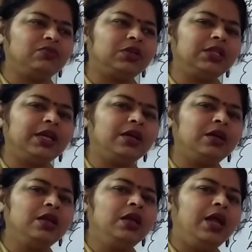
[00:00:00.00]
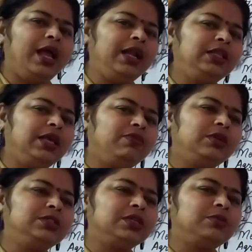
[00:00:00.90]
were there, and they
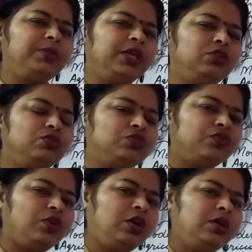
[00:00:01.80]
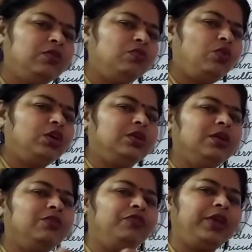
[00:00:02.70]
were just being used for
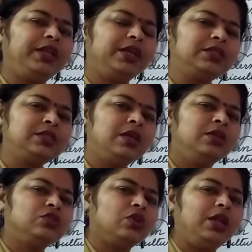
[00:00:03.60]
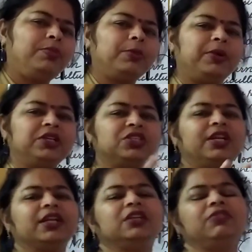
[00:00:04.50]
what? Various soil preparation
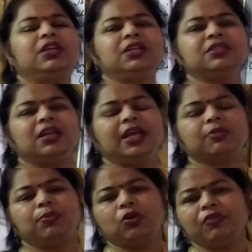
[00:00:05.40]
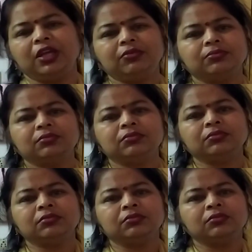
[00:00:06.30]
activities like plowing.
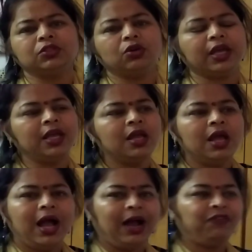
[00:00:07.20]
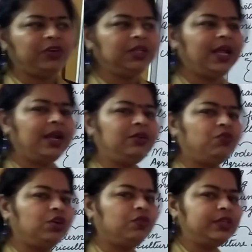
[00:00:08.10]
Okay, after that
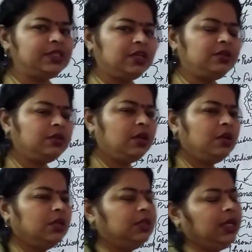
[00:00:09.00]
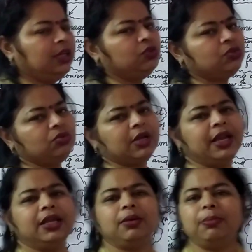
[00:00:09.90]
what was done? They used to
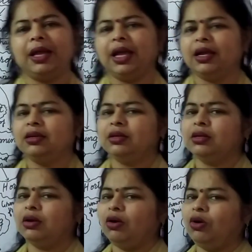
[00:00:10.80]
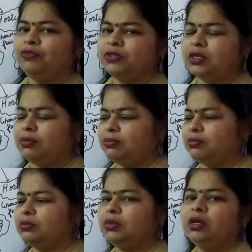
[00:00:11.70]
carry a bag of
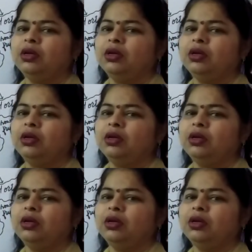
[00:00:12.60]
some